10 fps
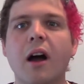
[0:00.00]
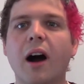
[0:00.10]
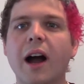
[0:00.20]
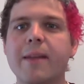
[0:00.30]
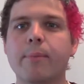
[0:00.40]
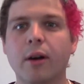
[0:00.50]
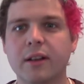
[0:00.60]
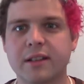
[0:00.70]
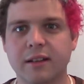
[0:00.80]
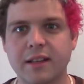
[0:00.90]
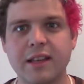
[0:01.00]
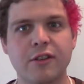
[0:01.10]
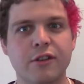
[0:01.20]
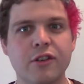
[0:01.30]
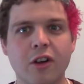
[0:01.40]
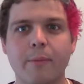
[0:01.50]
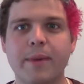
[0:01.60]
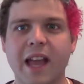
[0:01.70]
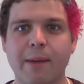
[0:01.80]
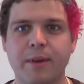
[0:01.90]
I personally could not
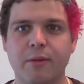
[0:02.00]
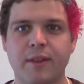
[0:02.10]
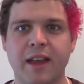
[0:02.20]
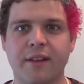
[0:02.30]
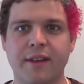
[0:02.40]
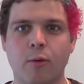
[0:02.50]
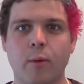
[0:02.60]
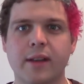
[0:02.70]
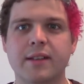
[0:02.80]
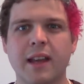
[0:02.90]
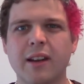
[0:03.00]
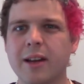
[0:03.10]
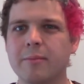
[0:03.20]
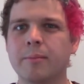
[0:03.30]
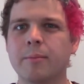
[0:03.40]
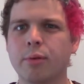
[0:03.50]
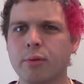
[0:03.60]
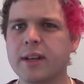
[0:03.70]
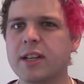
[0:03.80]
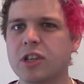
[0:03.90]
be happier with how that went, and I'm
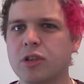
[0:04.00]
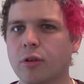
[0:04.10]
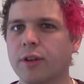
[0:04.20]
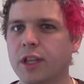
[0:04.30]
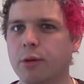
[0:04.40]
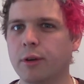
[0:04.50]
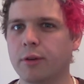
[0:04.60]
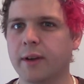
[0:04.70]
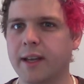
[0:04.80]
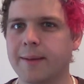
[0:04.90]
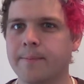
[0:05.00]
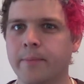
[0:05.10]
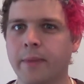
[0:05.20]
pretty sure that you agree.